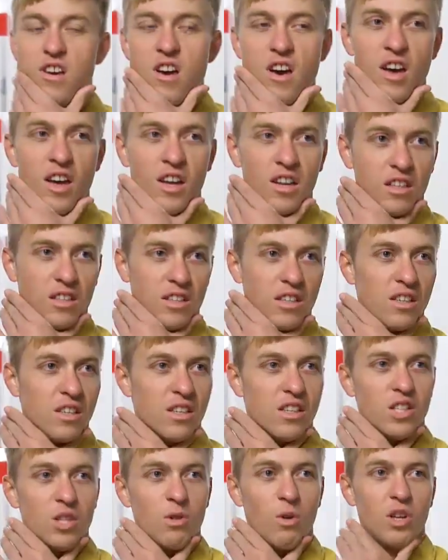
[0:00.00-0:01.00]

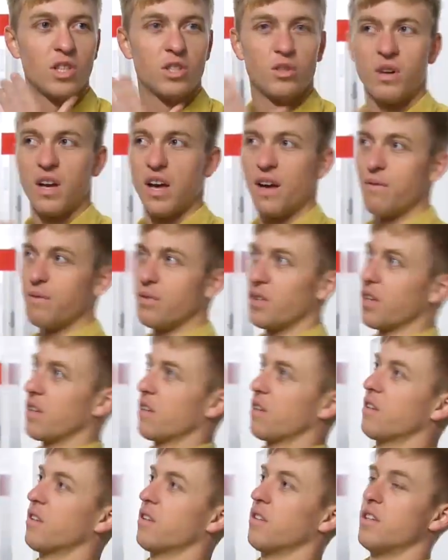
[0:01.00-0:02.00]
And you also have,
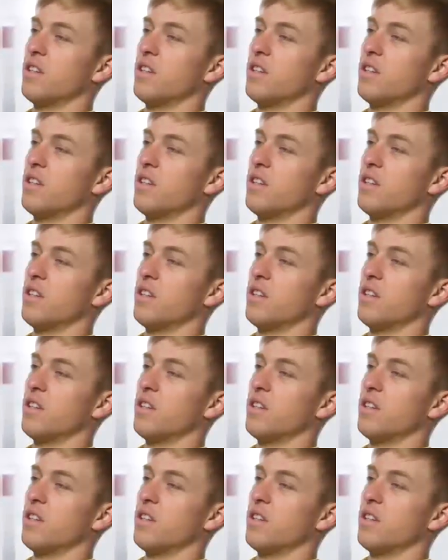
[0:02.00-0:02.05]
like,